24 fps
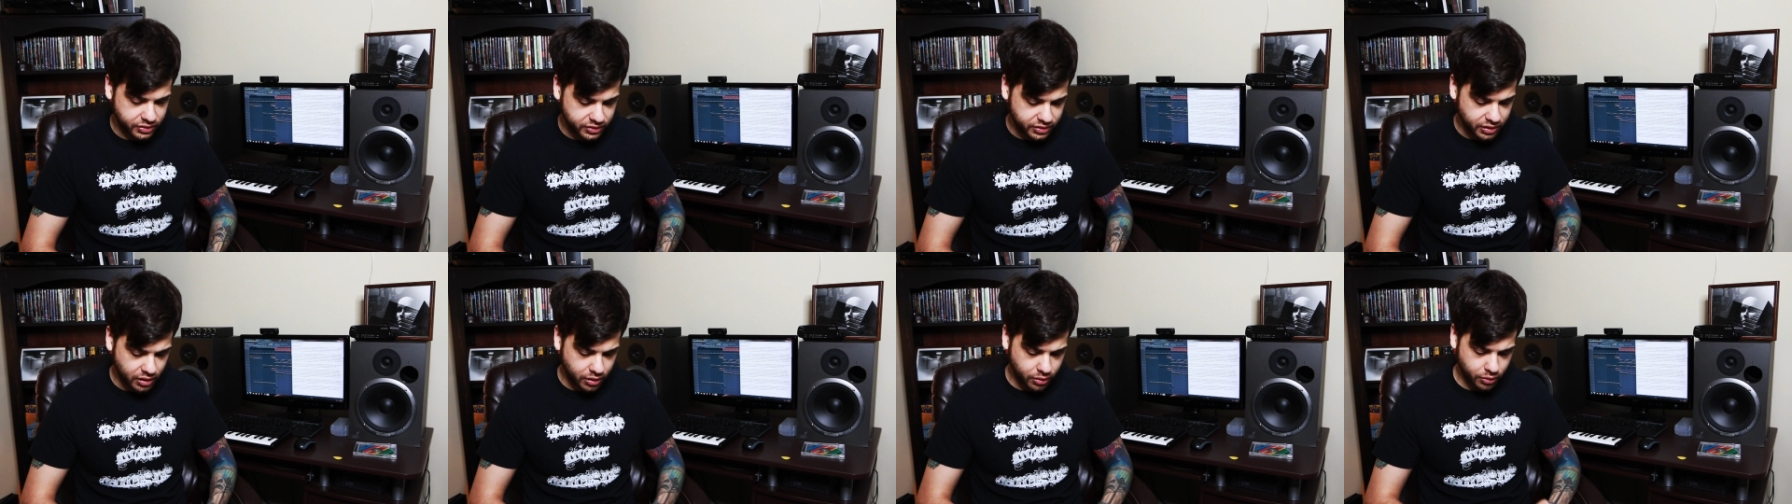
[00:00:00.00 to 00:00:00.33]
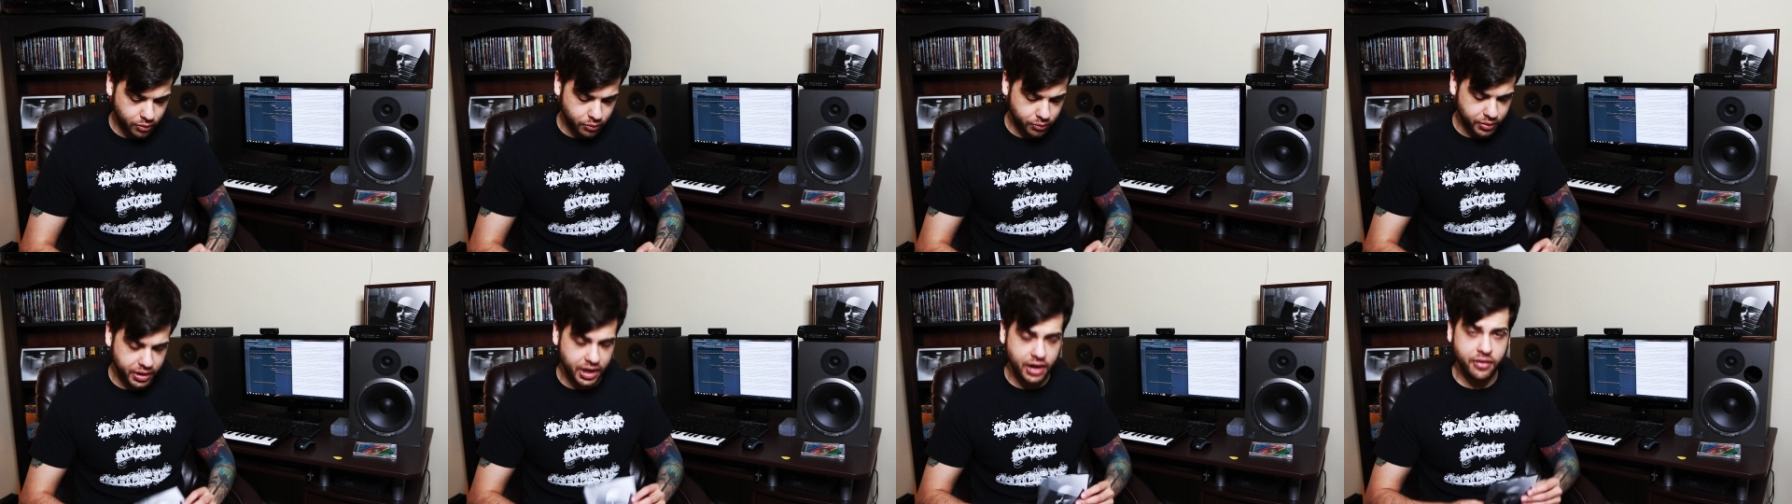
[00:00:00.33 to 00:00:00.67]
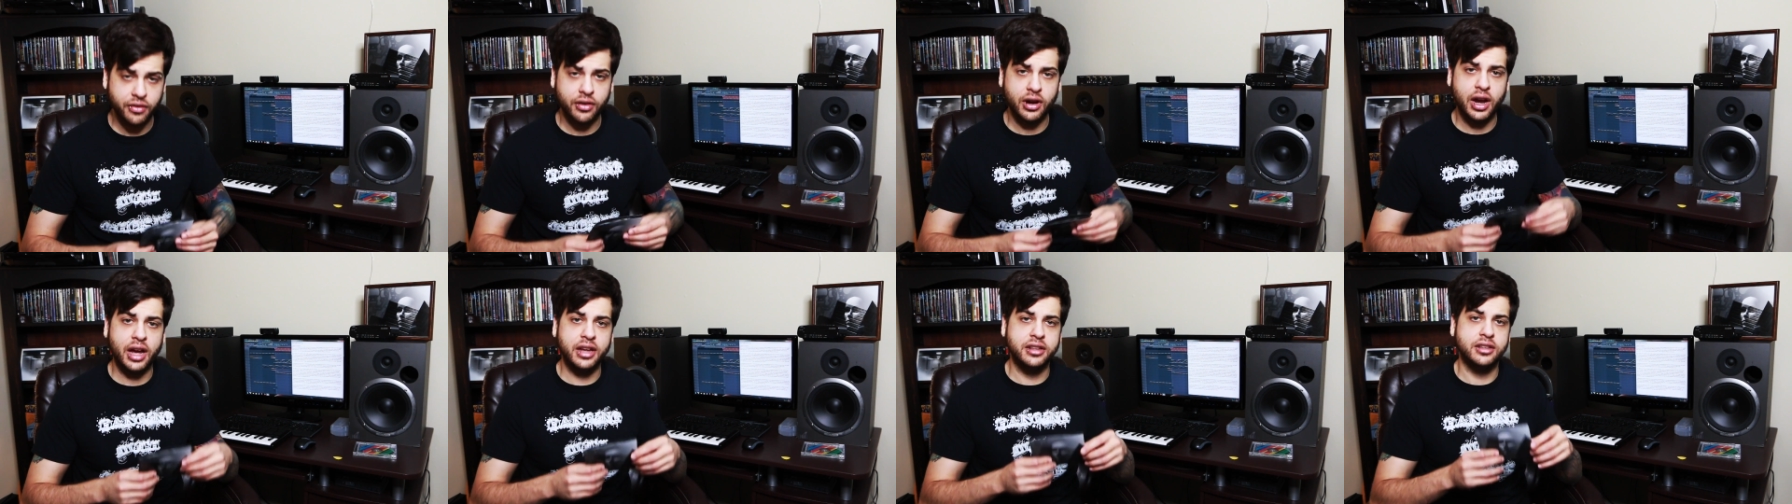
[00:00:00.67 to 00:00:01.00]
So
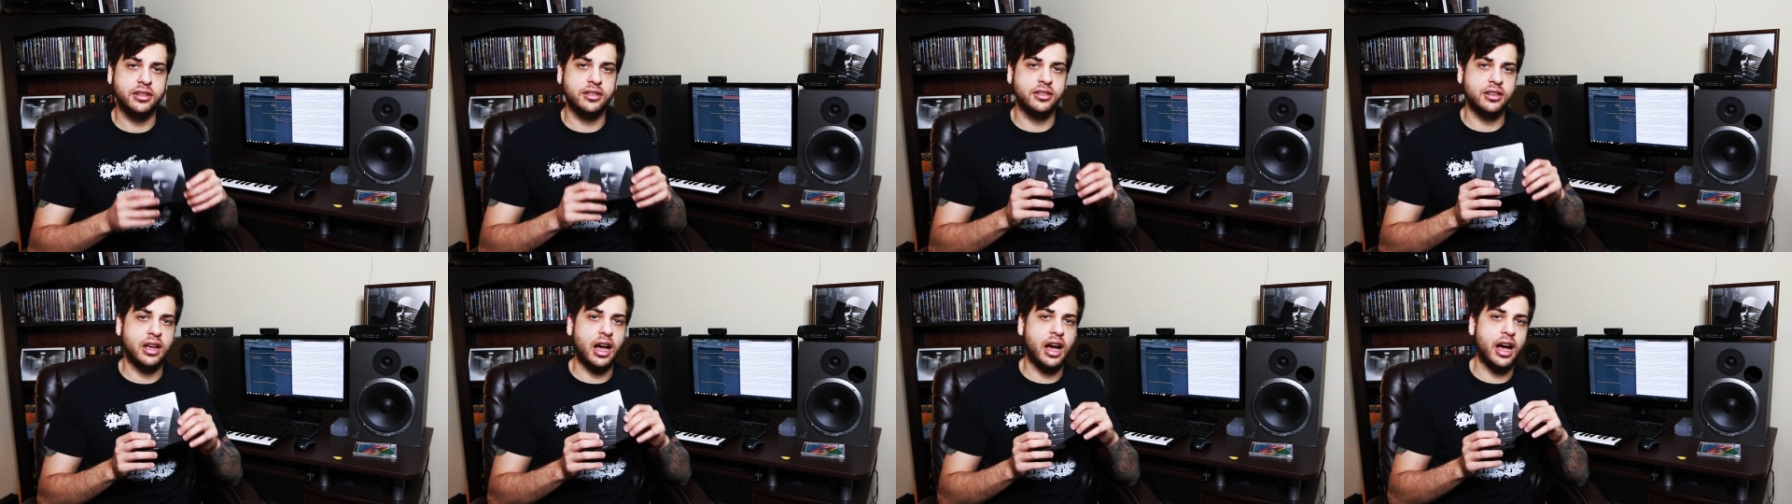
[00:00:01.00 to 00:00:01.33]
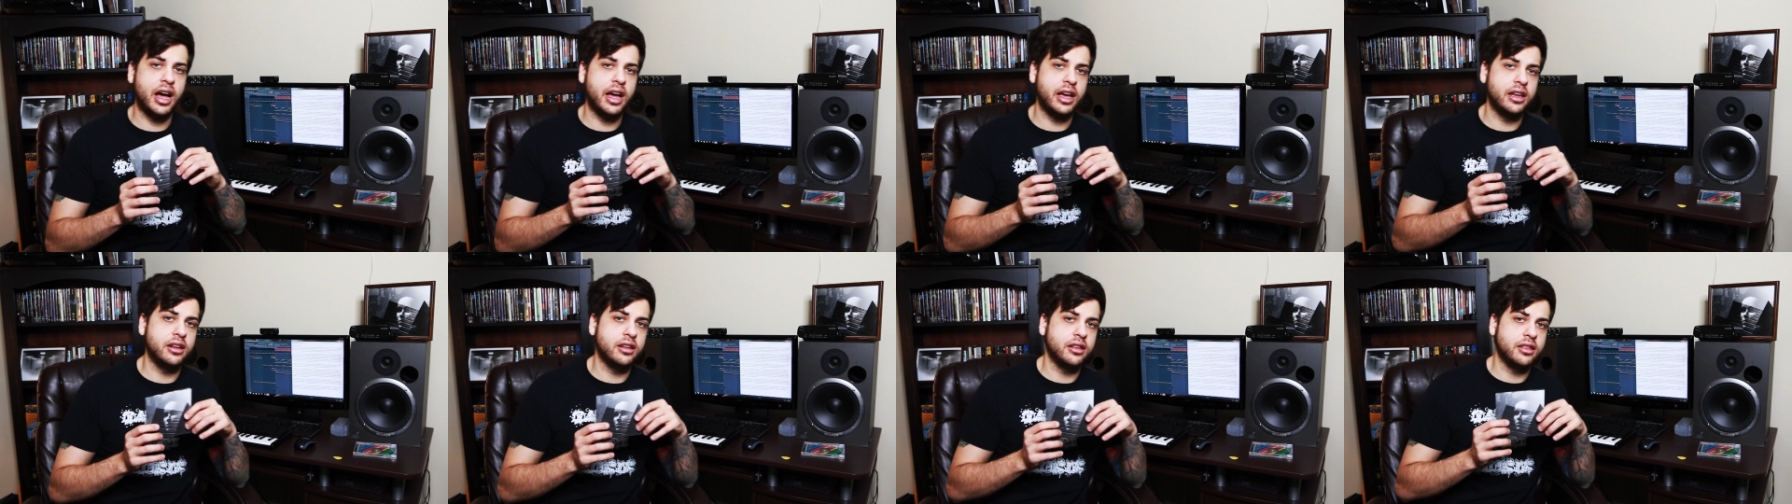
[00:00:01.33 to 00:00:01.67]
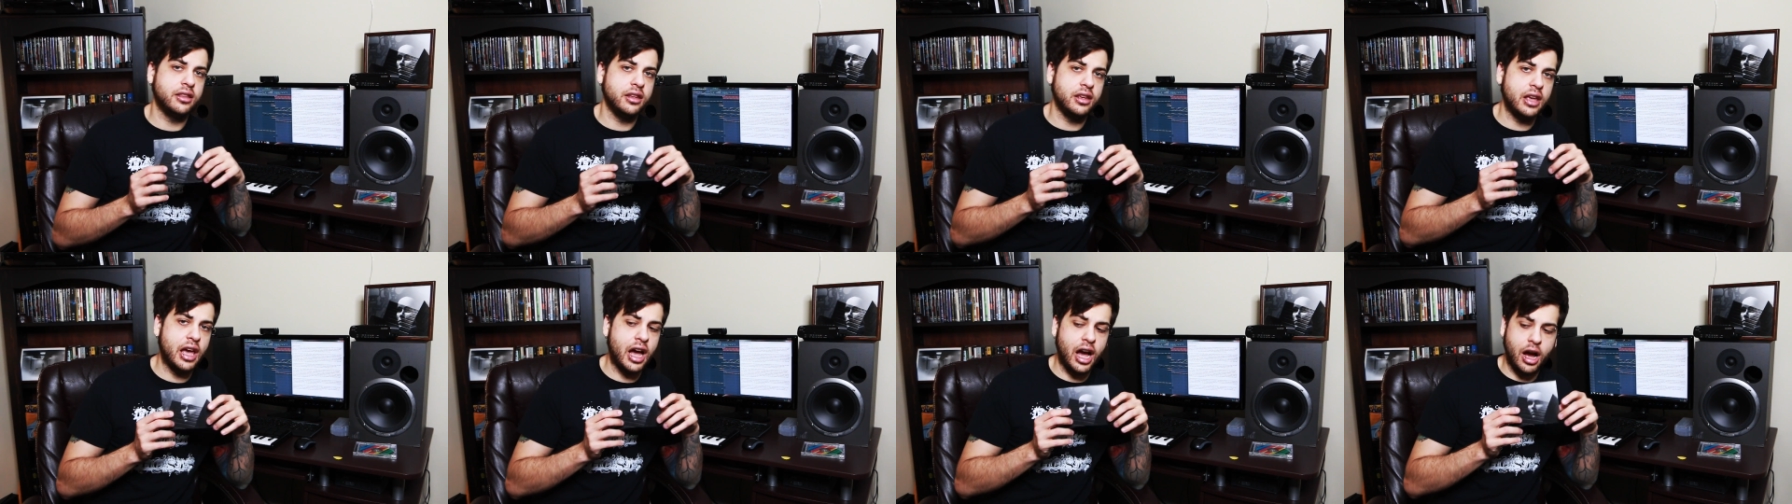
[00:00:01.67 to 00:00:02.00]
whenever I
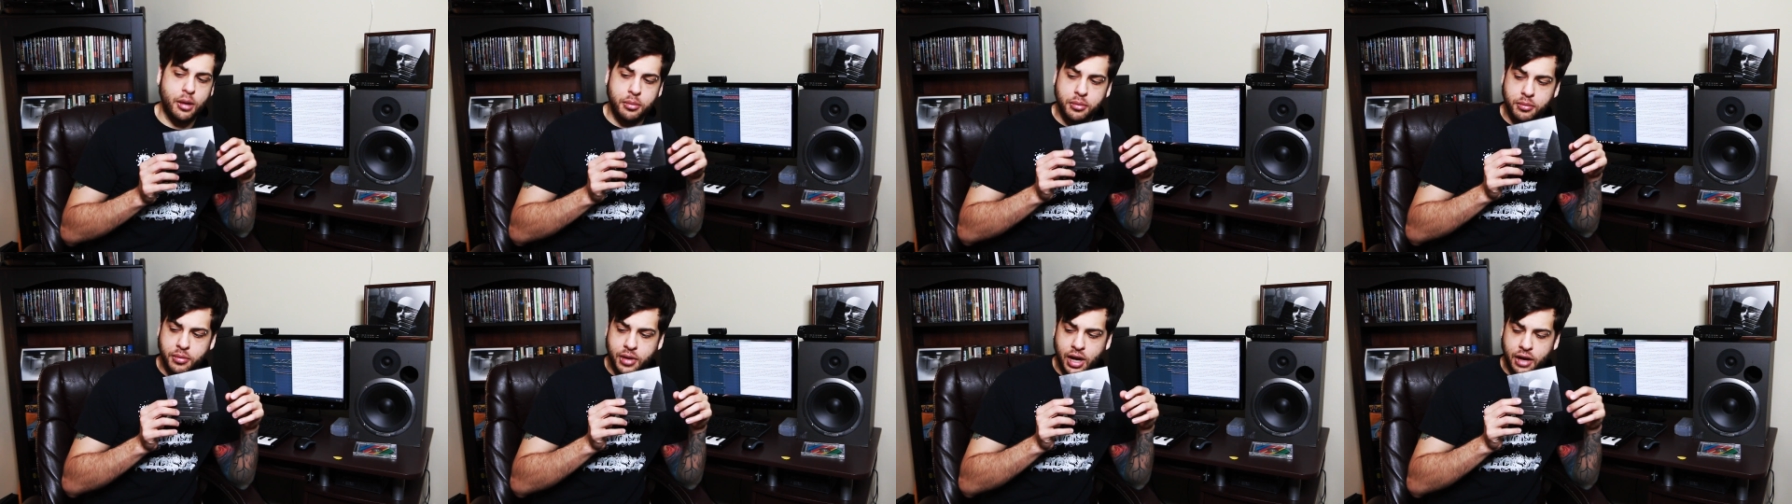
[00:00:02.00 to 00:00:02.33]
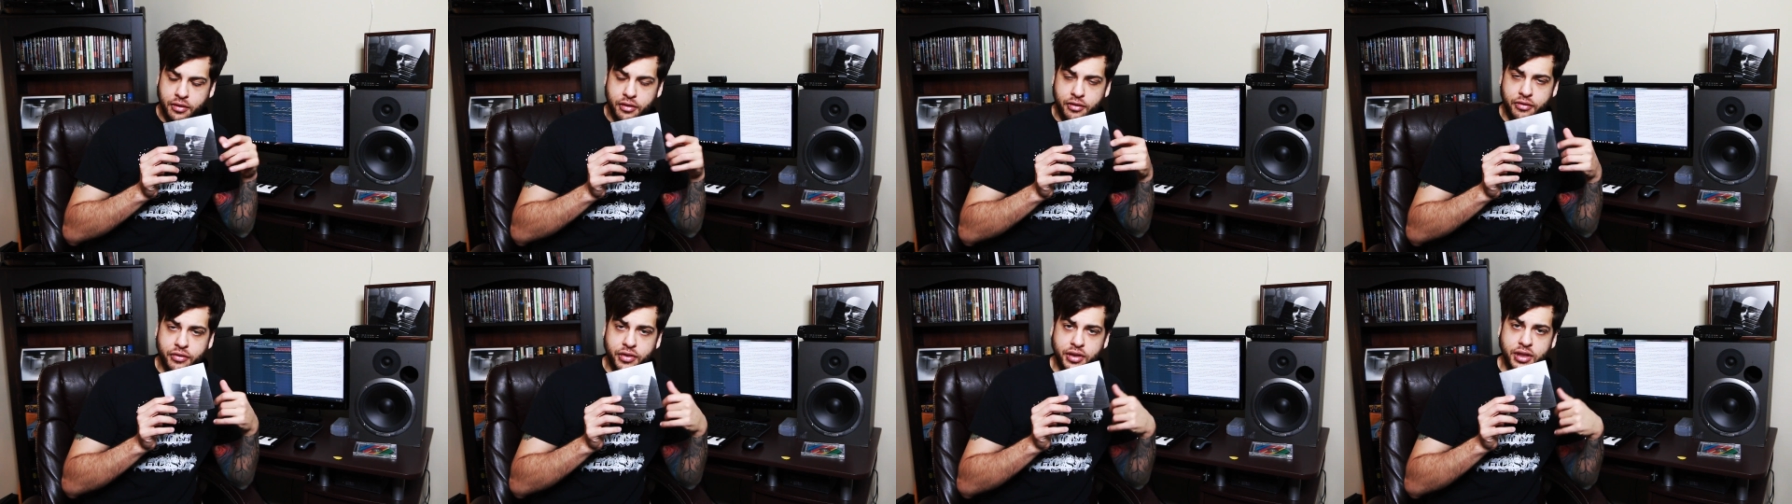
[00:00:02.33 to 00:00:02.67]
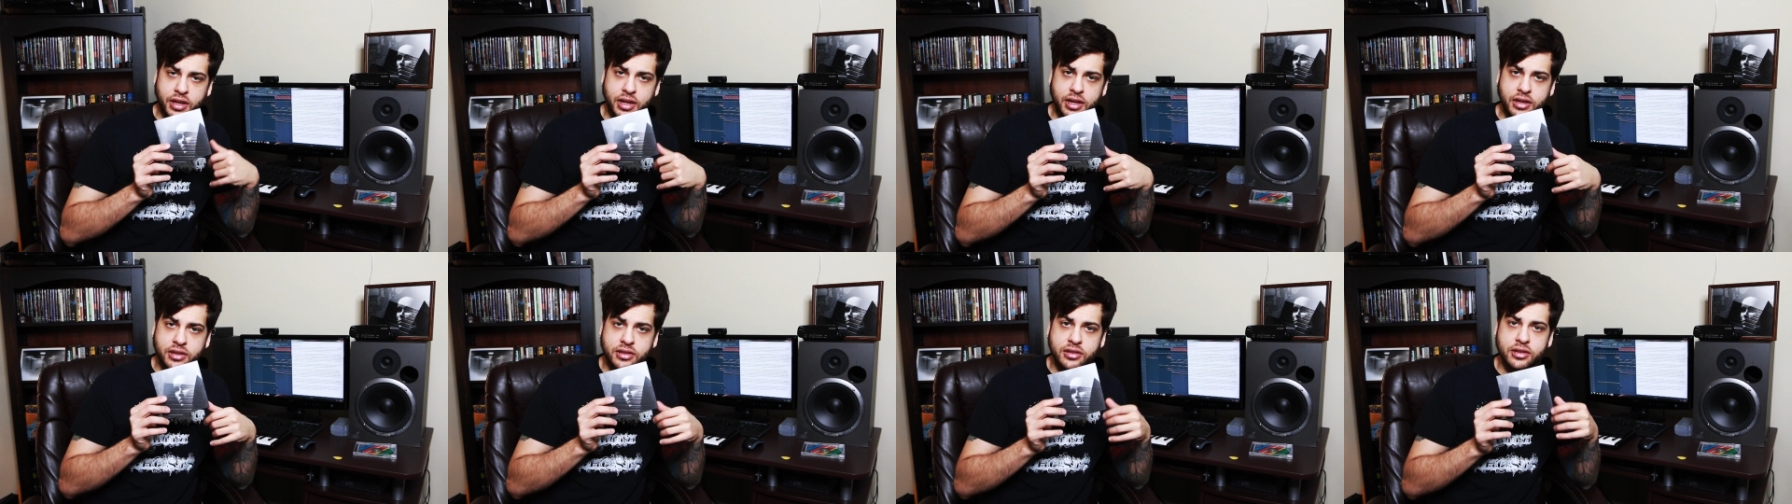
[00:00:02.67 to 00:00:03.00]
designed the album cover for
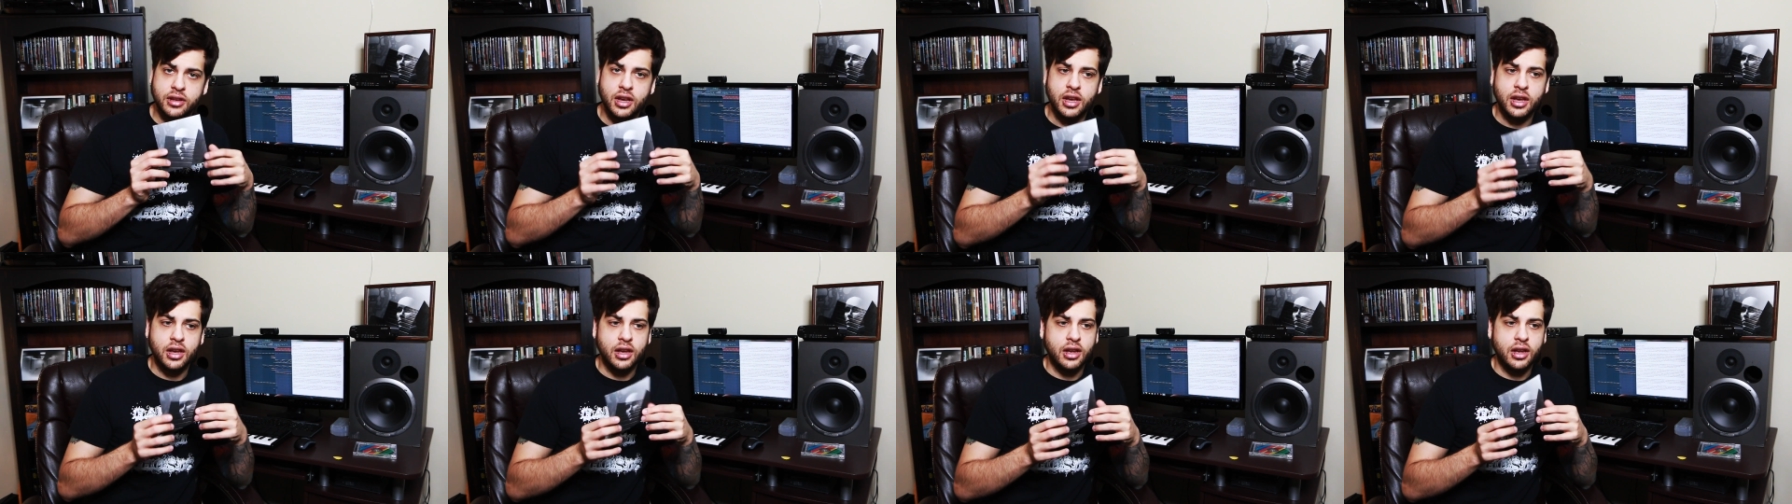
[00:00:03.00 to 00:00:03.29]
this,